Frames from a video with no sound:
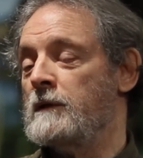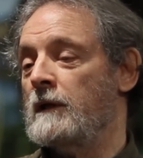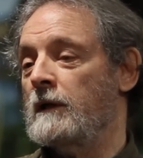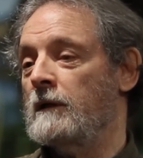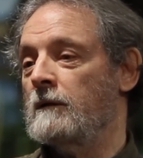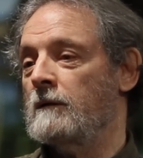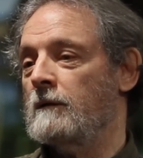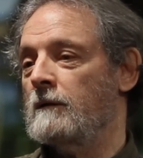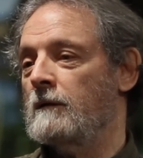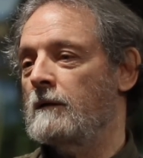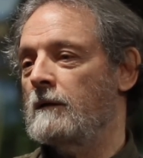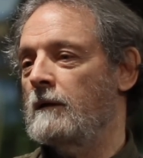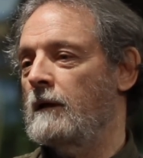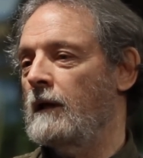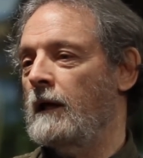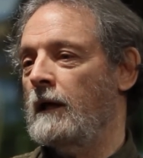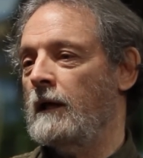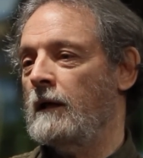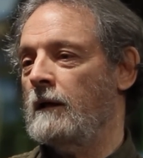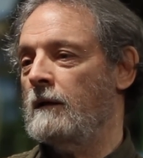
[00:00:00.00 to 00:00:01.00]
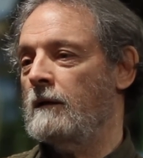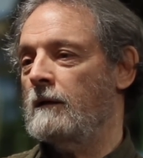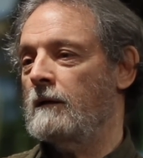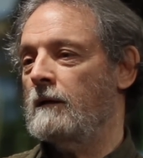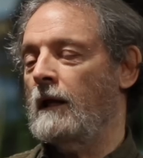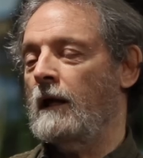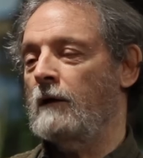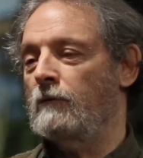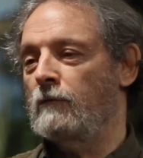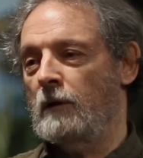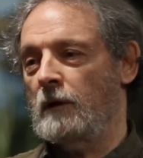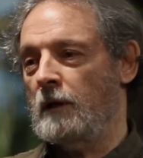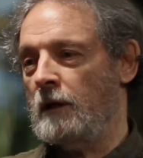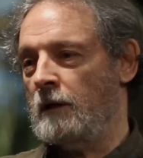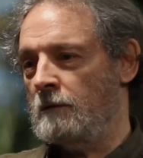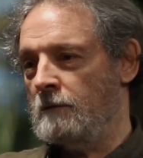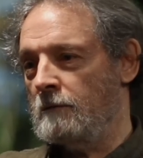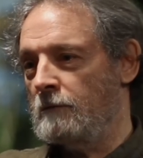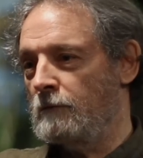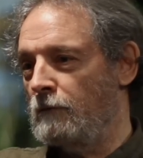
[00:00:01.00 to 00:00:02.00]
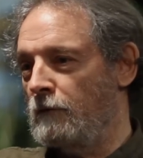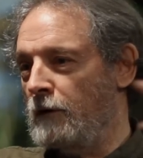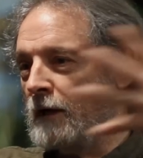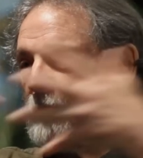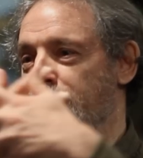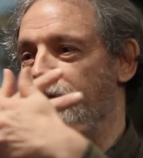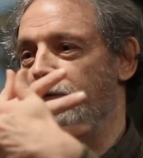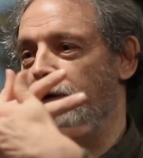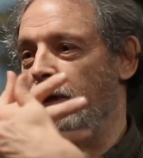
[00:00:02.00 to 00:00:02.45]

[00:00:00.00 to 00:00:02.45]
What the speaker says: And they really rush